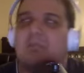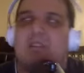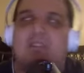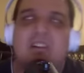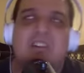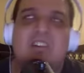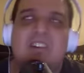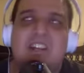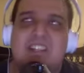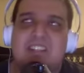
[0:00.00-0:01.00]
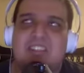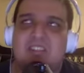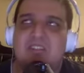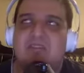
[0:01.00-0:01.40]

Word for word: You might want to call and get that settled.